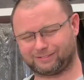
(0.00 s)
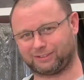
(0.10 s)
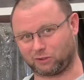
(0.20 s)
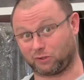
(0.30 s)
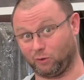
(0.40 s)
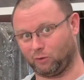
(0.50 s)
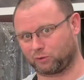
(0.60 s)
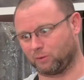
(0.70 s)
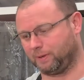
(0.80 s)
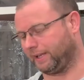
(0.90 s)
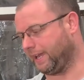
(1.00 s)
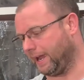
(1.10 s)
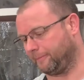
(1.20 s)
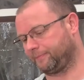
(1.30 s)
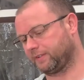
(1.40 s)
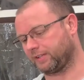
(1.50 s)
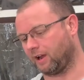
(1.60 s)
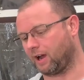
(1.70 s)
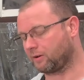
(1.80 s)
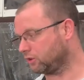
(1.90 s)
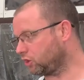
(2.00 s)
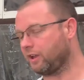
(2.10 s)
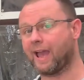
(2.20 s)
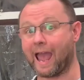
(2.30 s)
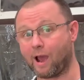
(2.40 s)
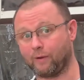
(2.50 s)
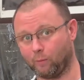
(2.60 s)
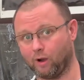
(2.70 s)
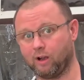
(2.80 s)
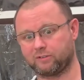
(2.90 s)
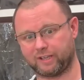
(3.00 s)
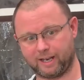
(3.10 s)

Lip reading: Just an awesome bit of kit. So I'm going to show you how it works